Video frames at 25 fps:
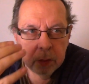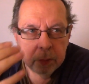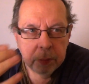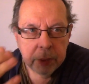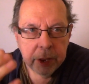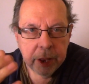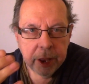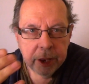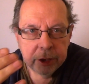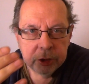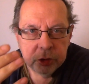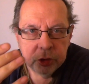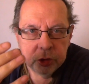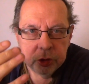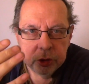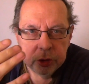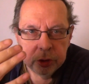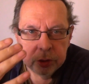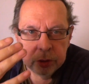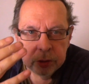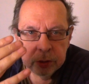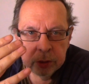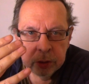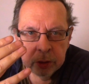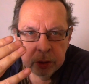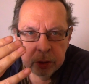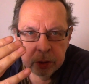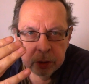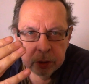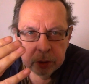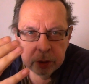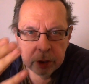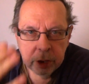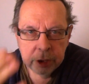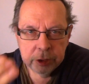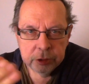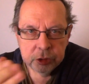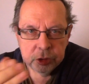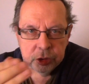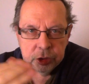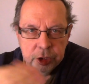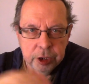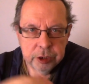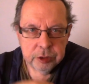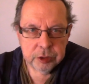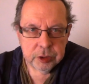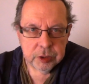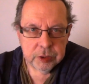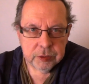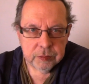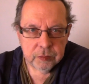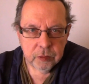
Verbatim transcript: passionate, conscientious